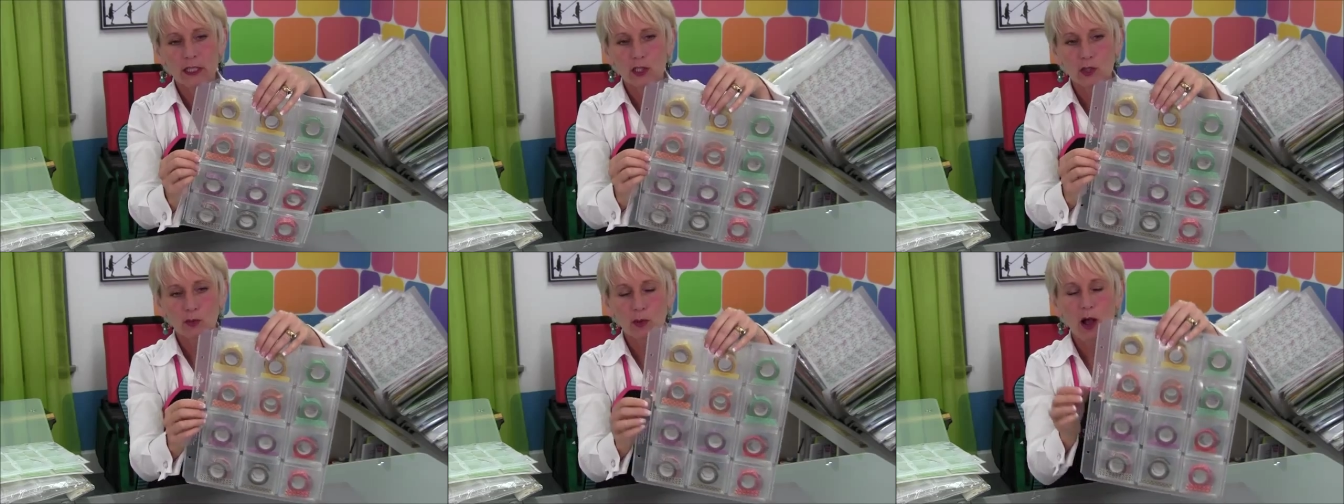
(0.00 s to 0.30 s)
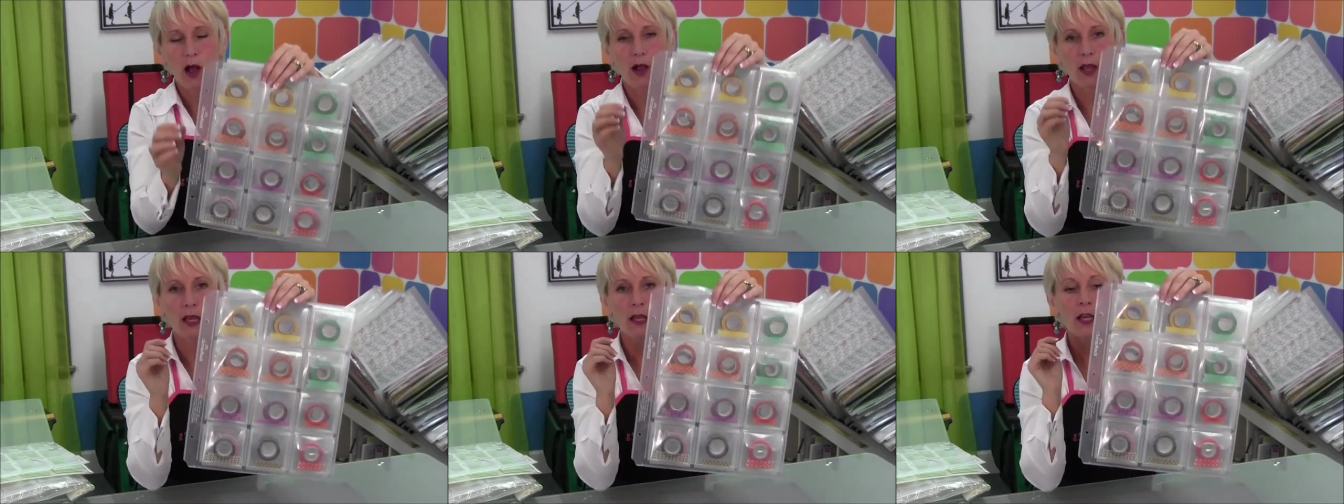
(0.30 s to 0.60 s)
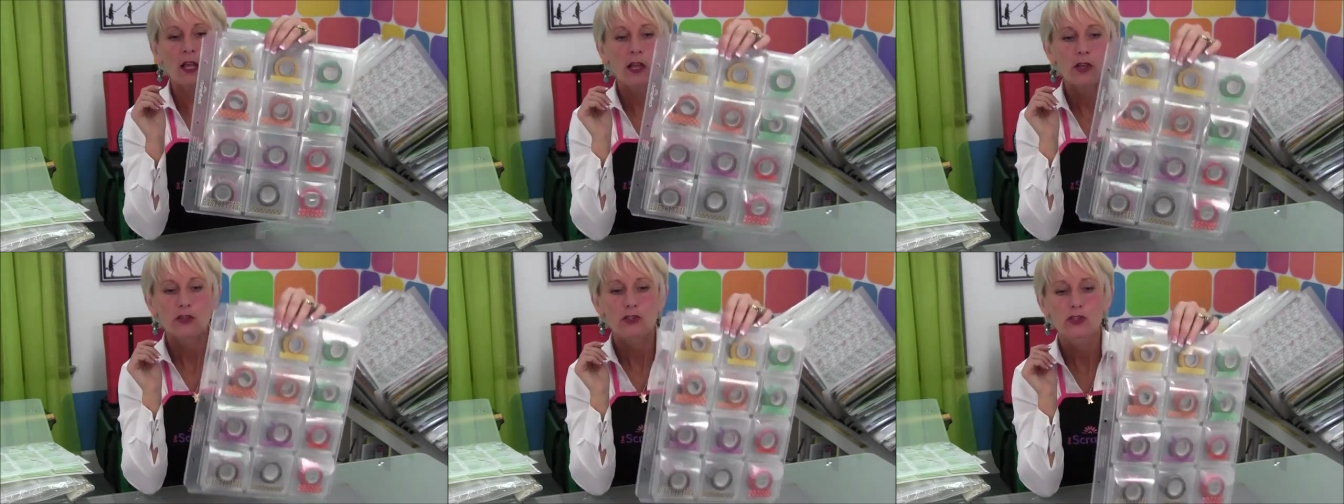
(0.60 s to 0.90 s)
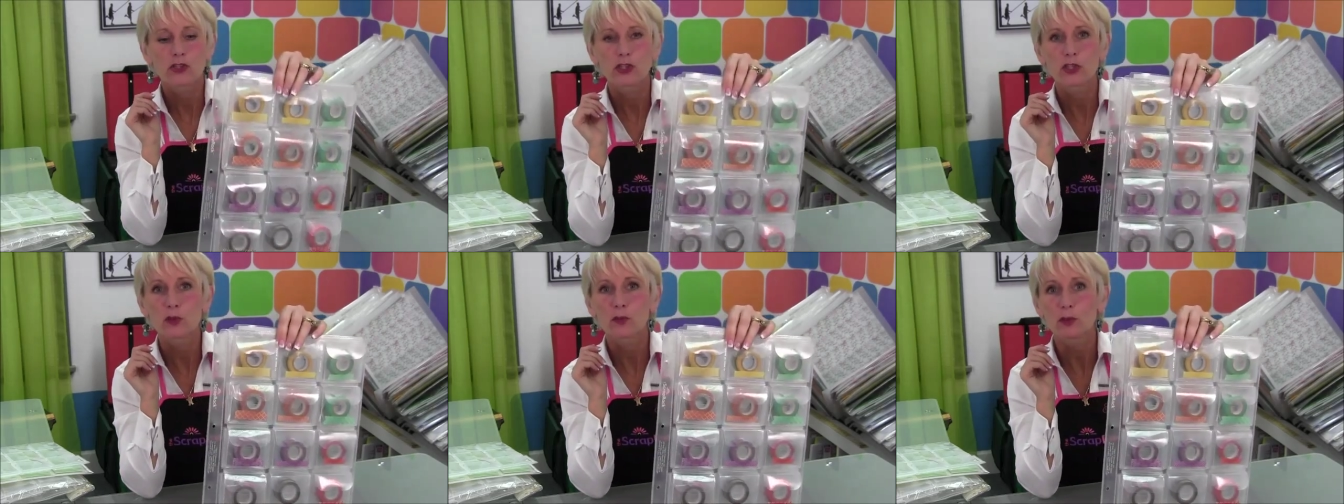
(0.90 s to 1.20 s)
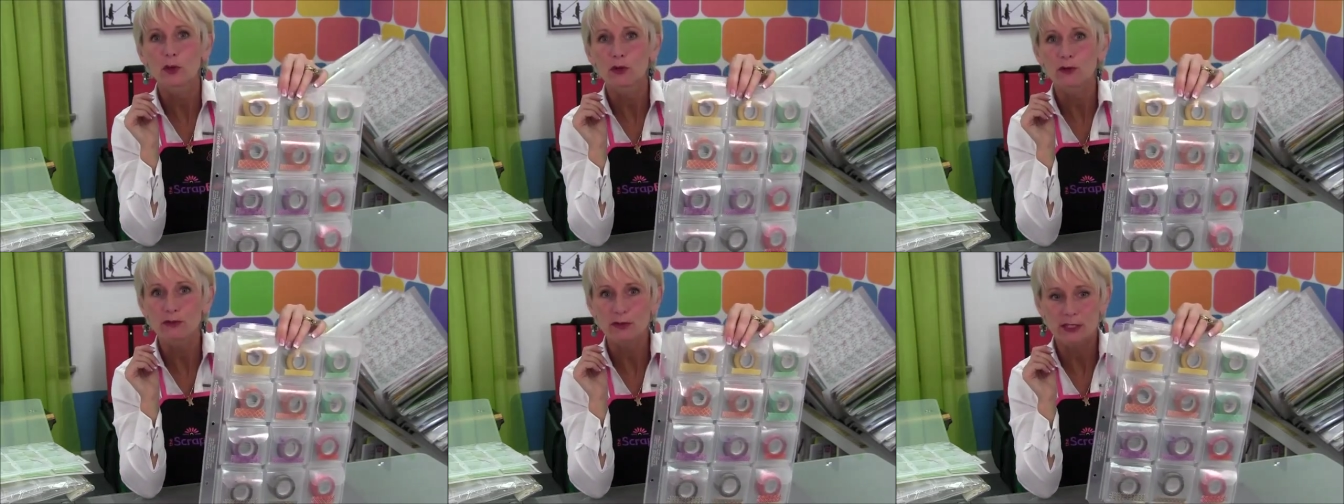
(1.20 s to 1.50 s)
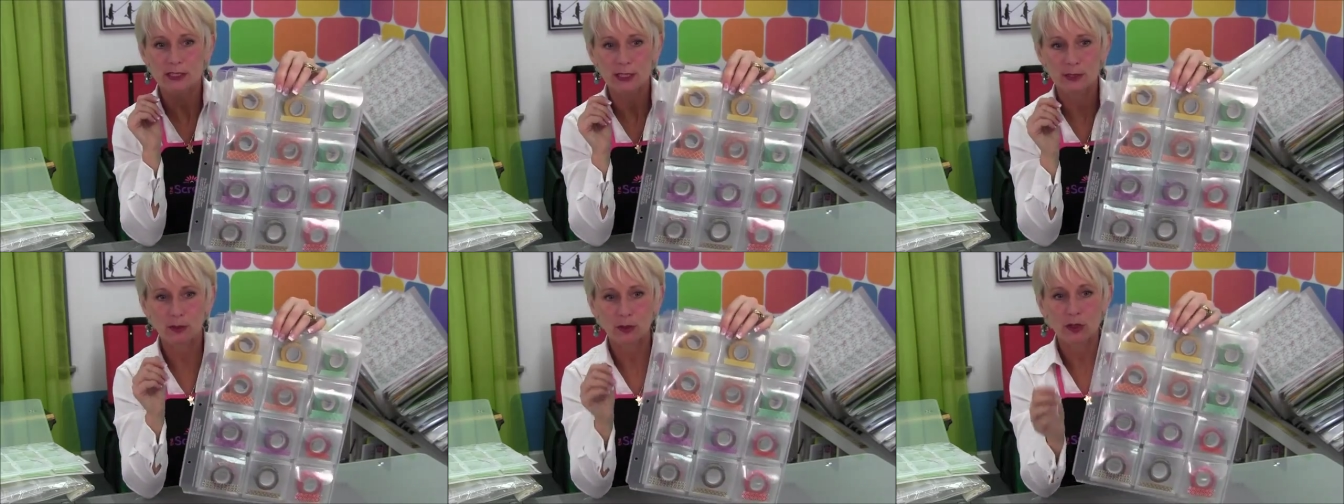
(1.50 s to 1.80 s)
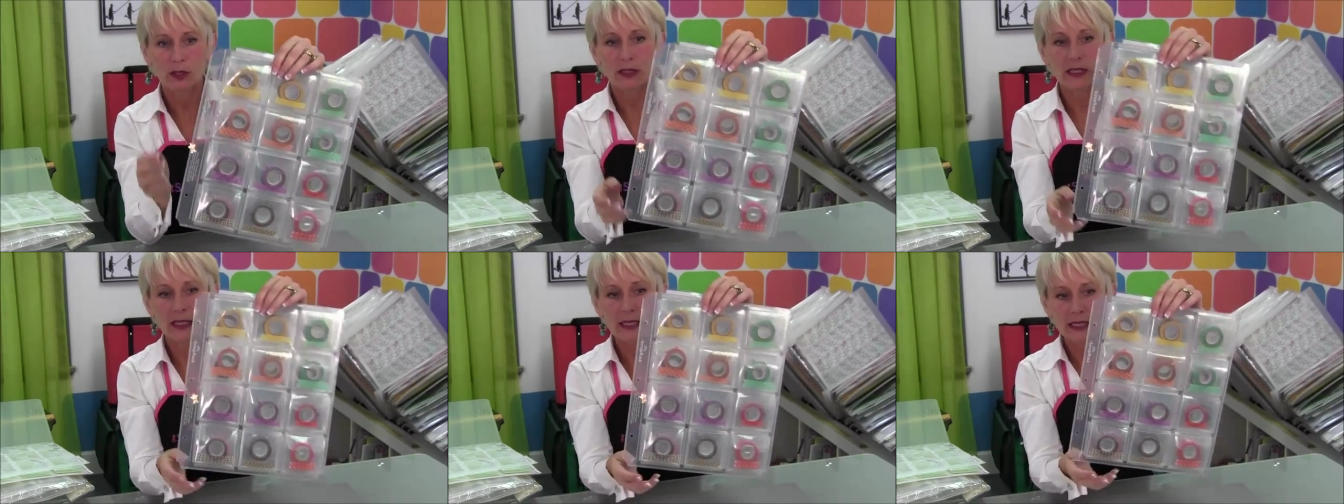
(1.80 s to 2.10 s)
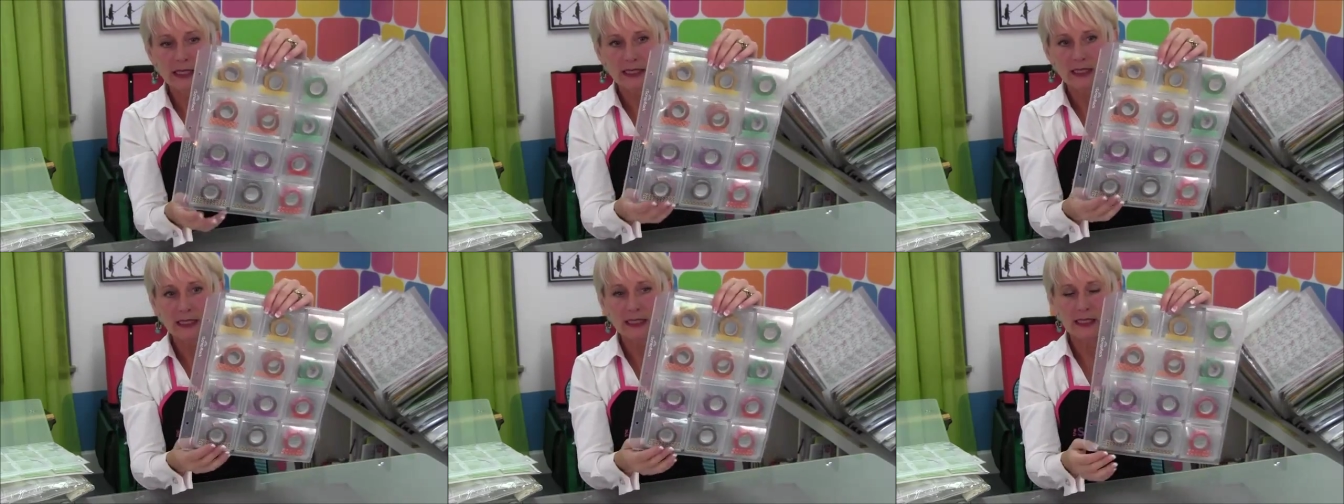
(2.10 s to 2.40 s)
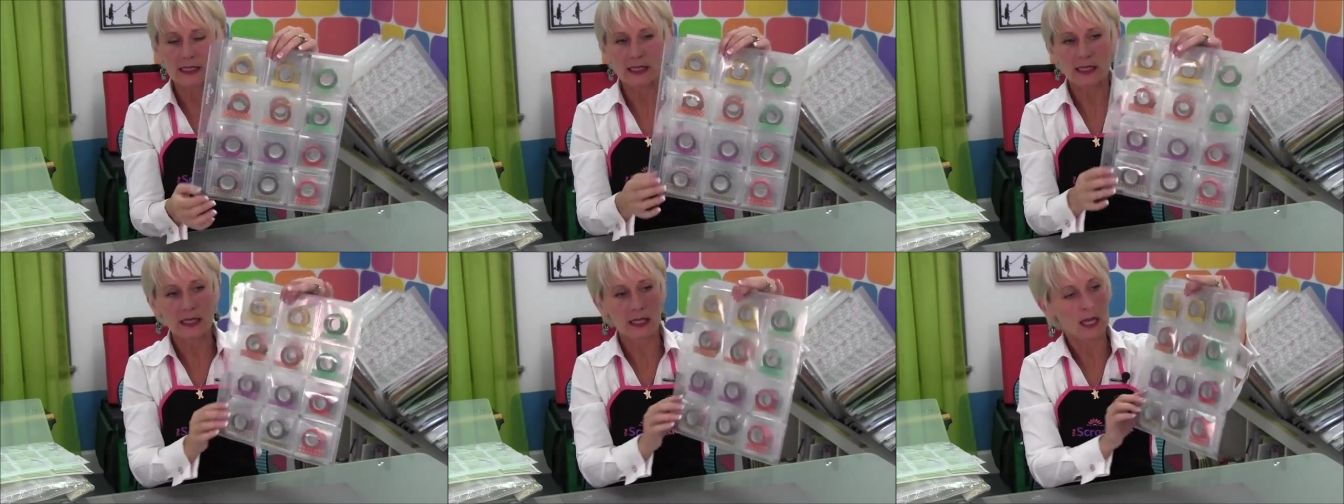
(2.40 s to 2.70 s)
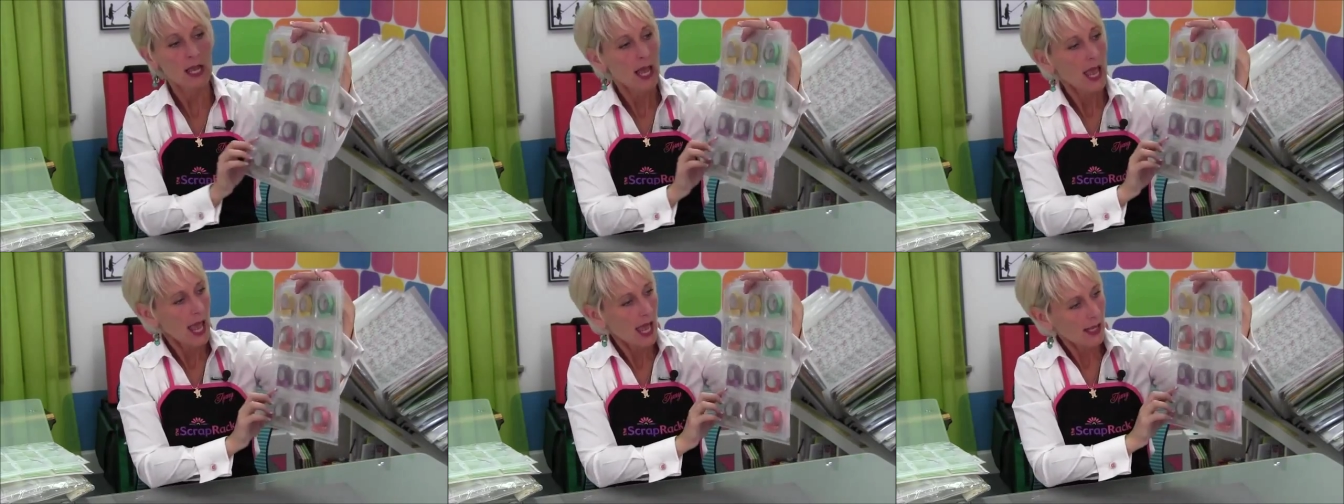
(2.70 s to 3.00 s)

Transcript: each pocket, super visible, easy to see.